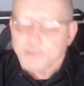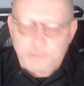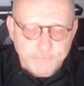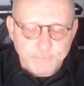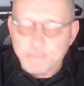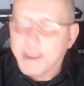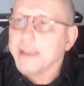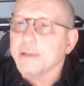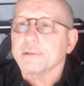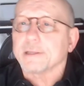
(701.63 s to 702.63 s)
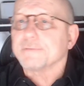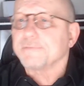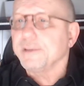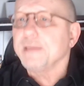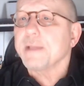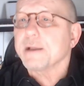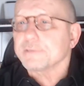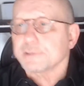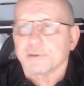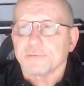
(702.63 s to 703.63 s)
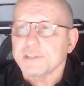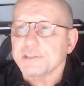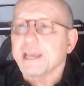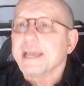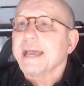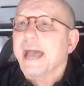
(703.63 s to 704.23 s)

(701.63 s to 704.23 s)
your male and female servants,